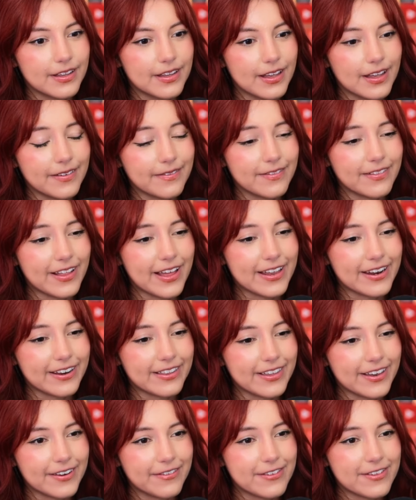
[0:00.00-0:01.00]
I'm glad. I
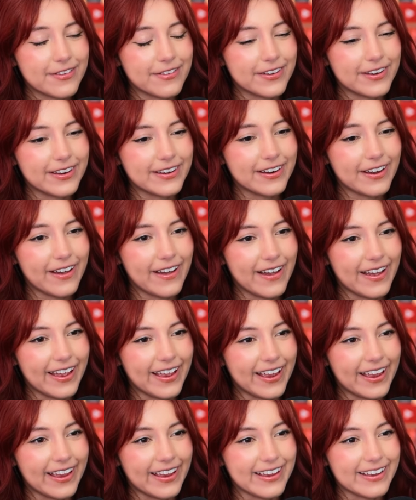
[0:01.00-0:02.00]
thought he was going to
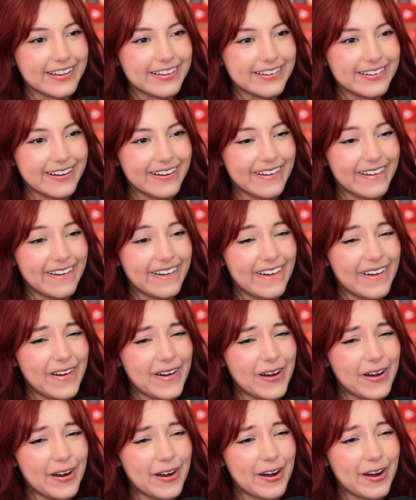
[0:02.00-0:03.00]
die.
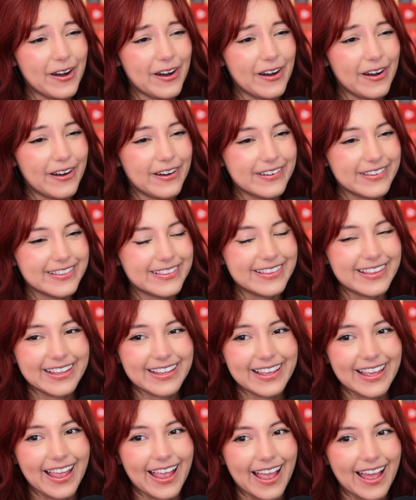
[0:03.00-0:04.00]
Oh, the
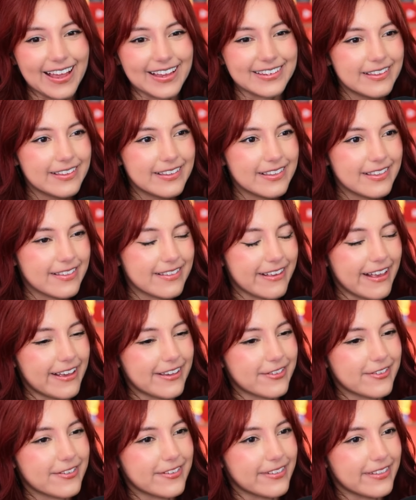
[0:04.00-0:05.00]
cat
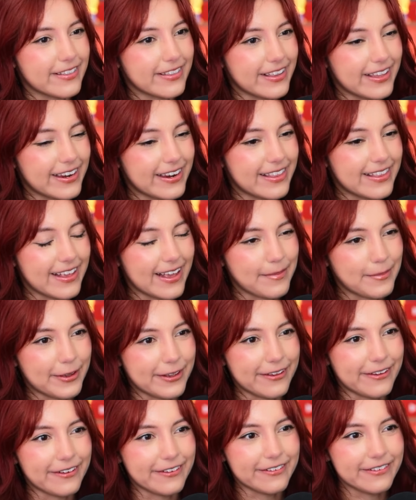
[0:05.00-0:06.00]
slash Lady
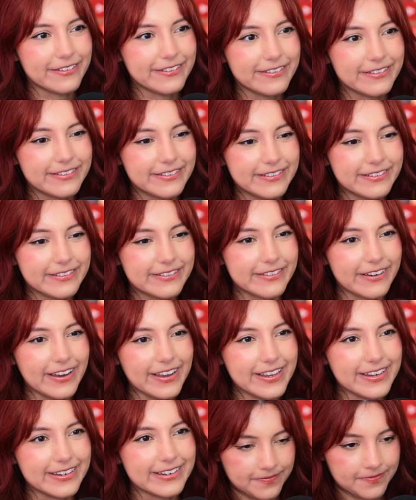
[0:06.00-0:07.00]
Tamayo,
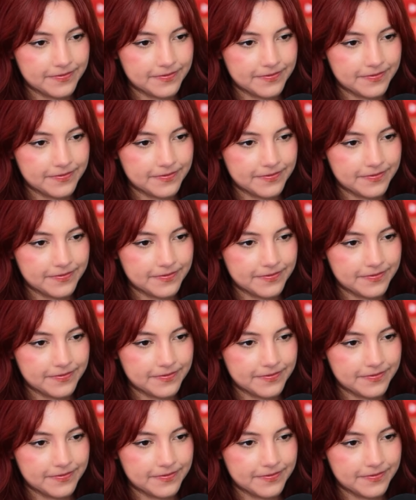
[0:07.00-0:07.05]
right?